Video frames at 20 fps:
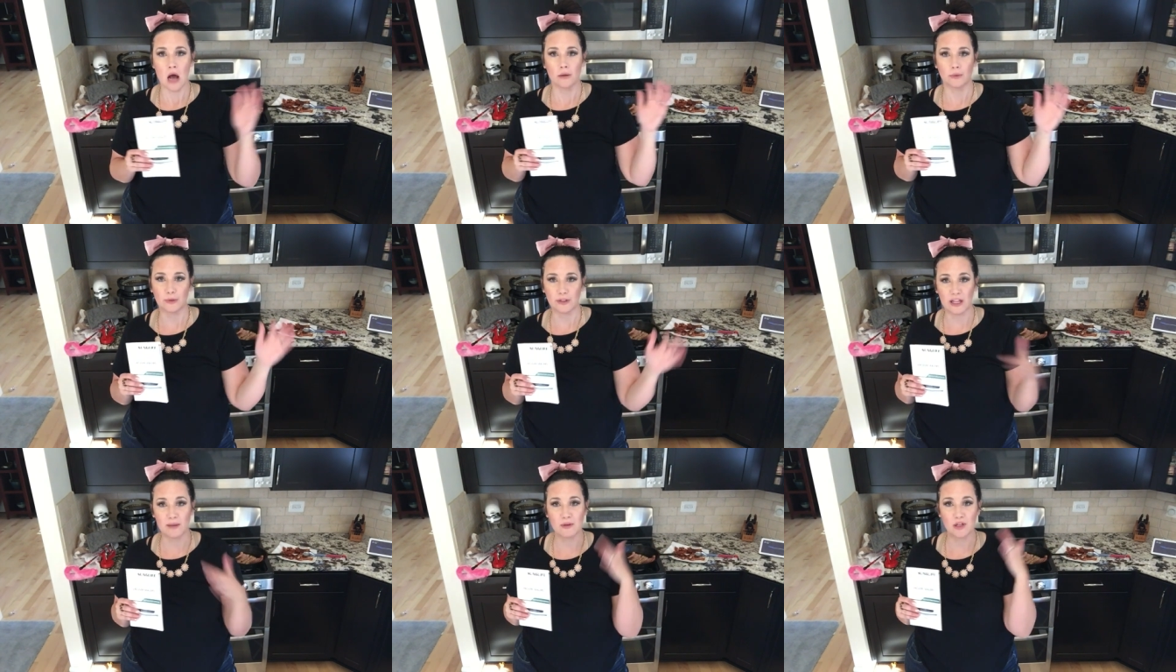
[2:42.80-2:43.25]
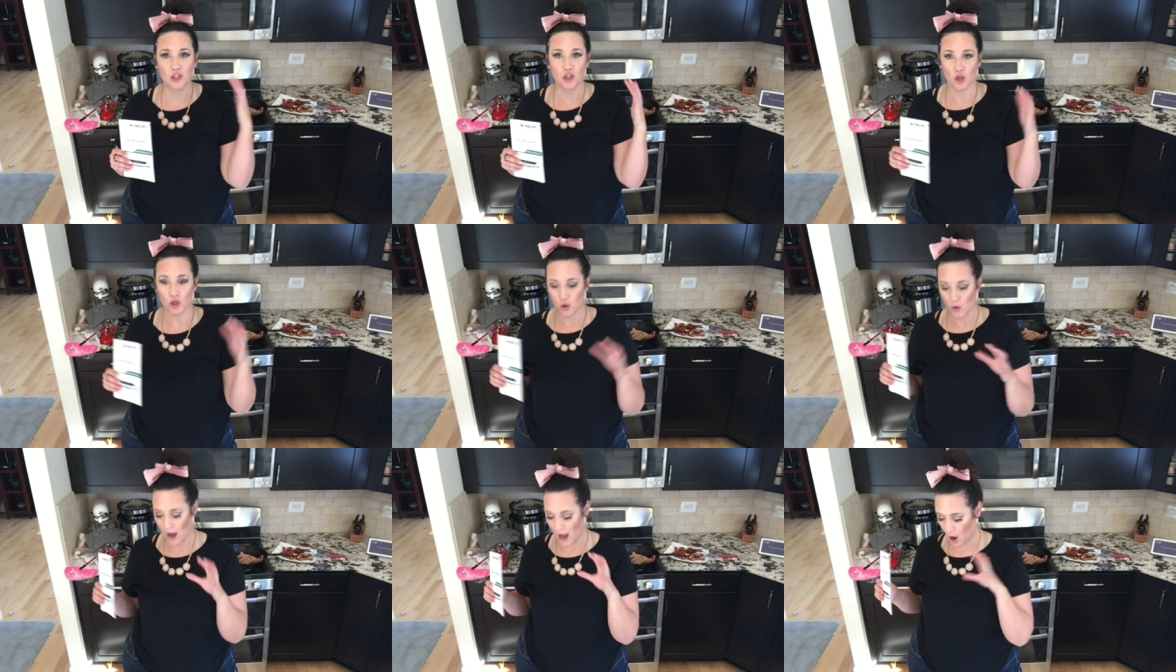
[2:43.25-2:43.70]
But let me
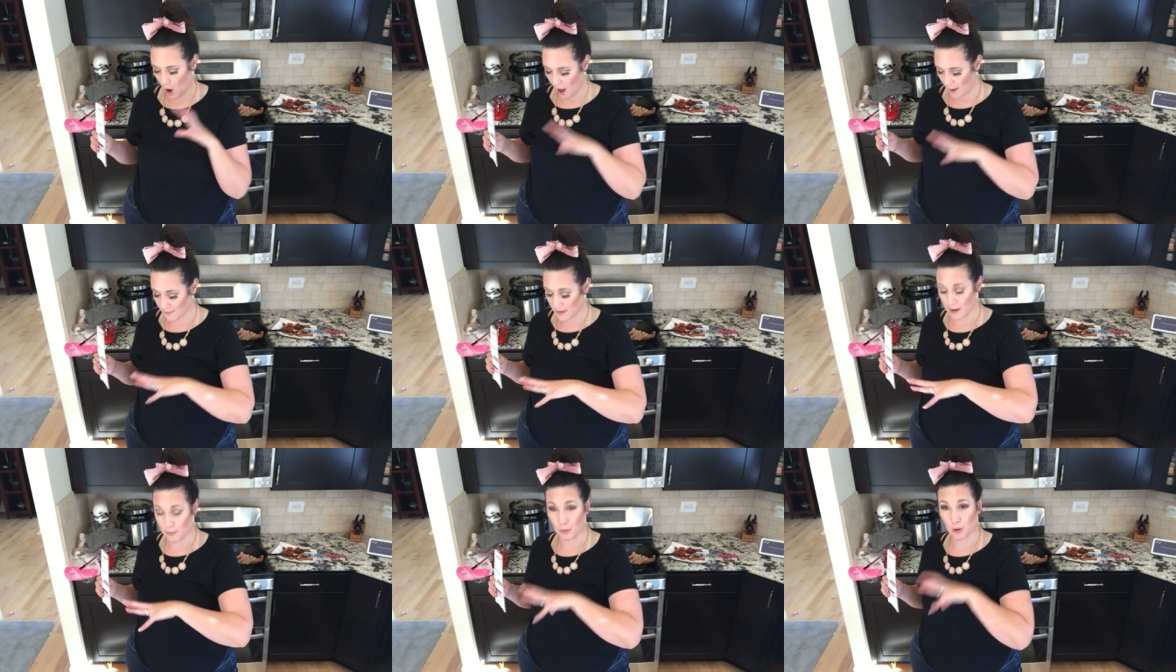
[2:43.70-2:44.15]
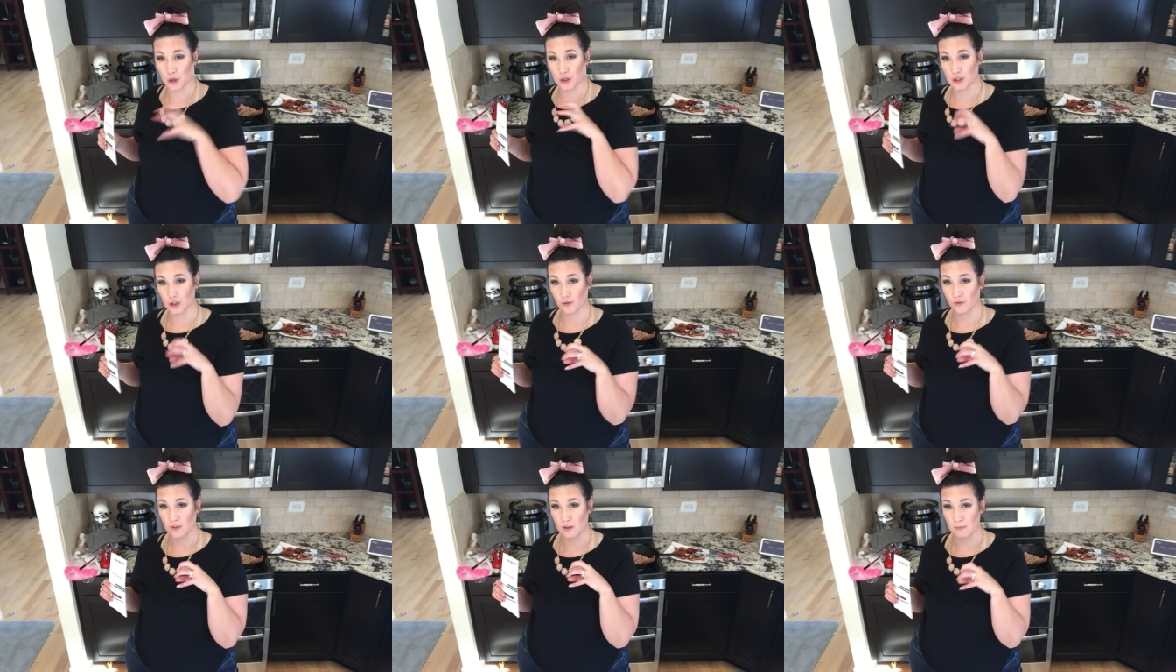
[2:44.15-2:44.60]
show you how I'm gonna
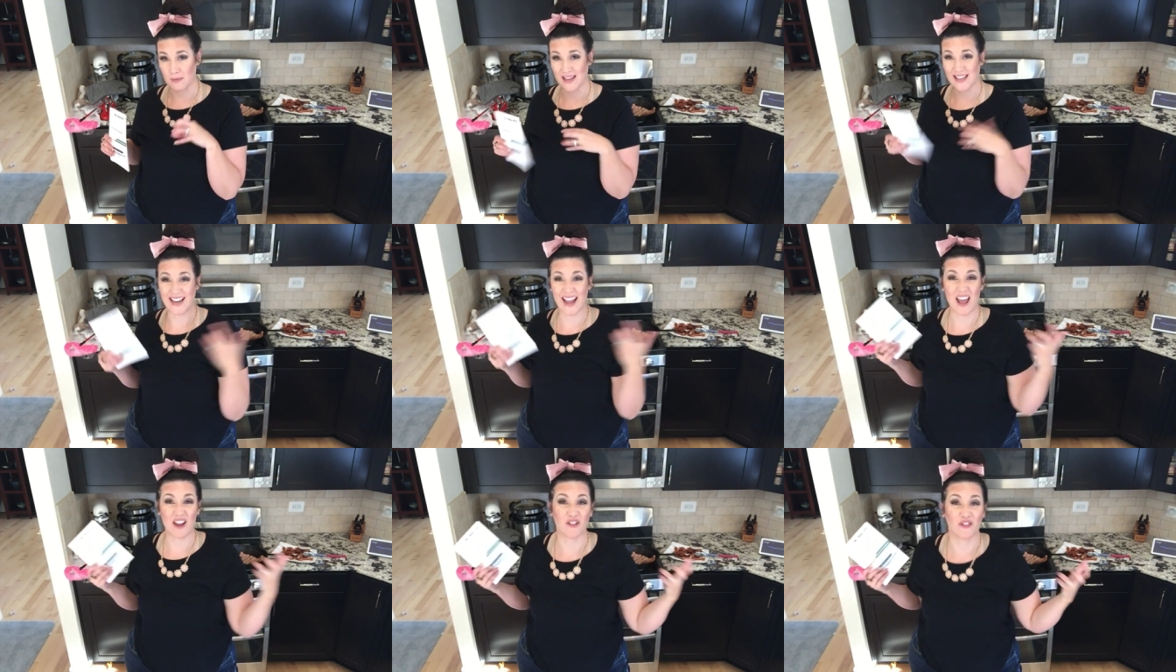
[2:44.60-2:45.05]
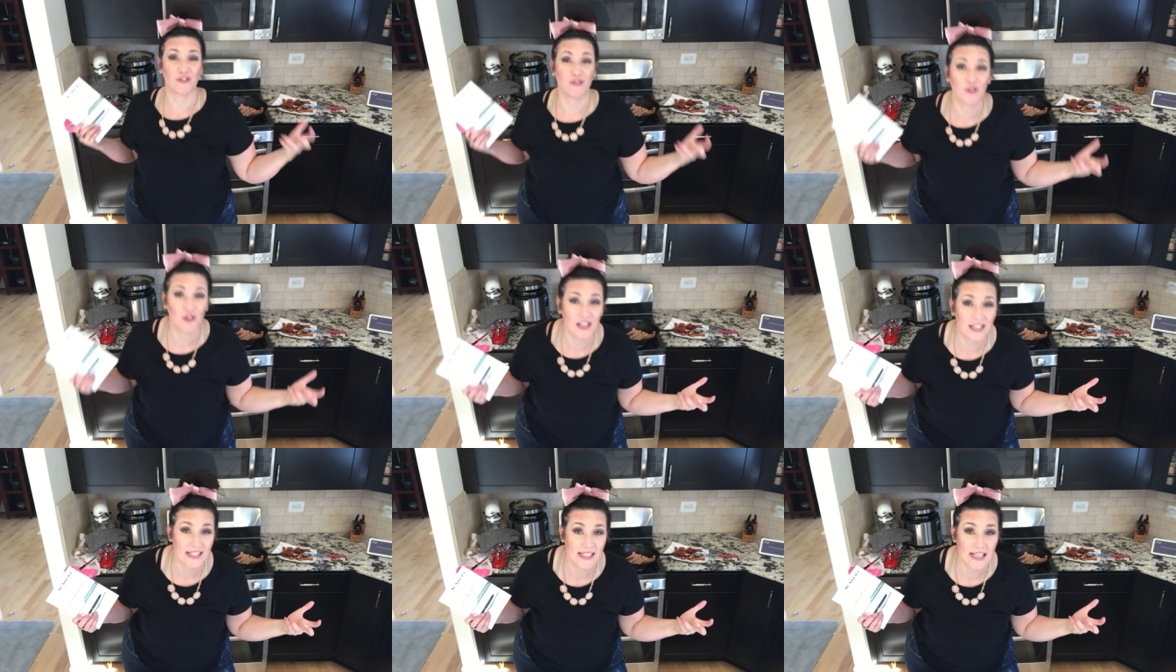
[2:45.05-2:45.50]
preserve the meat and
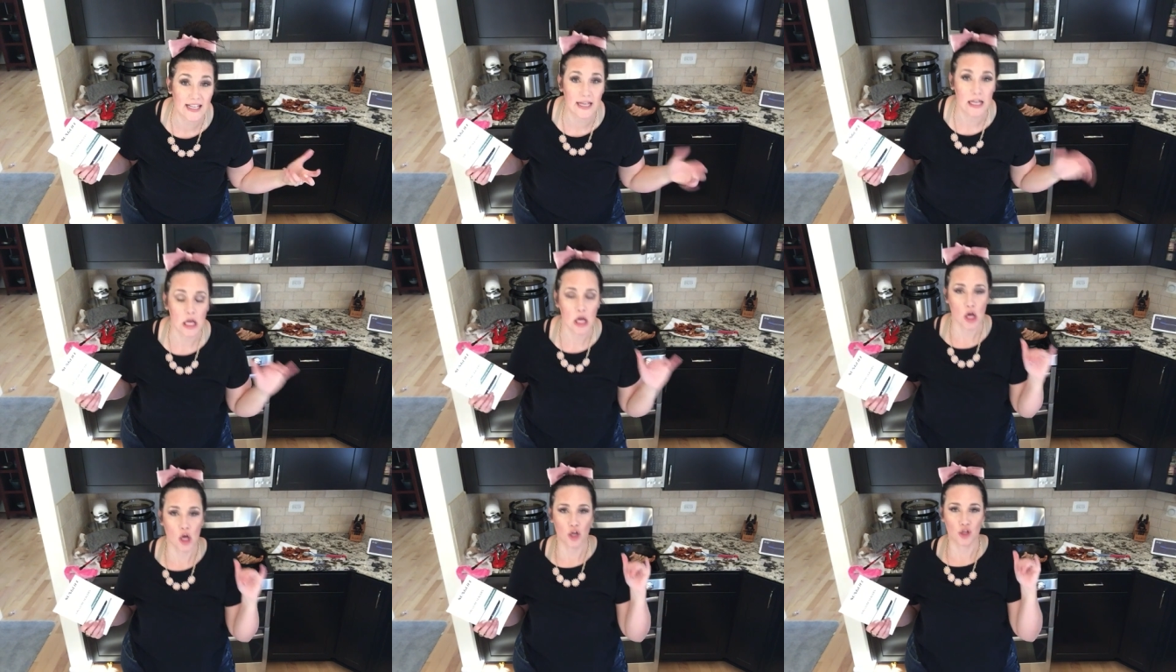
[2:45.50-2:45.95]
freeze it